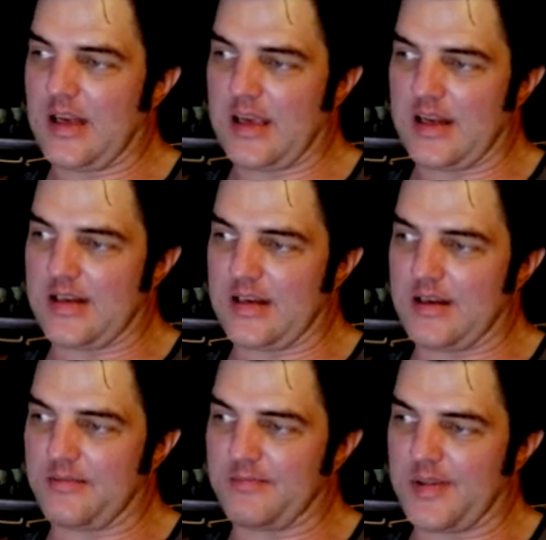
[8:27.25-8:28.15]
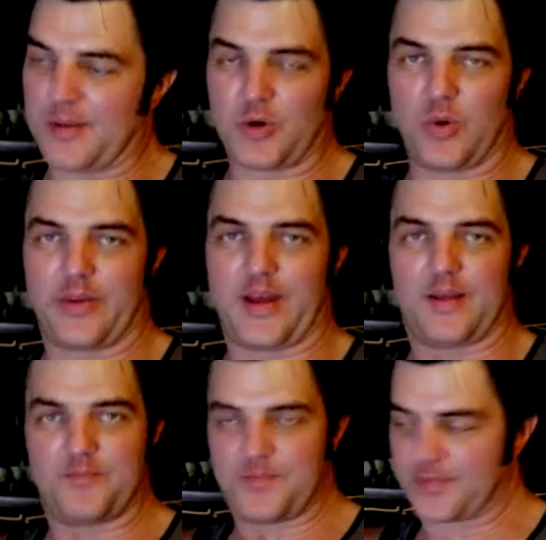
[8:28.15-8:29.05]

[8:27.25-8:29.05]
And I'm cool with that.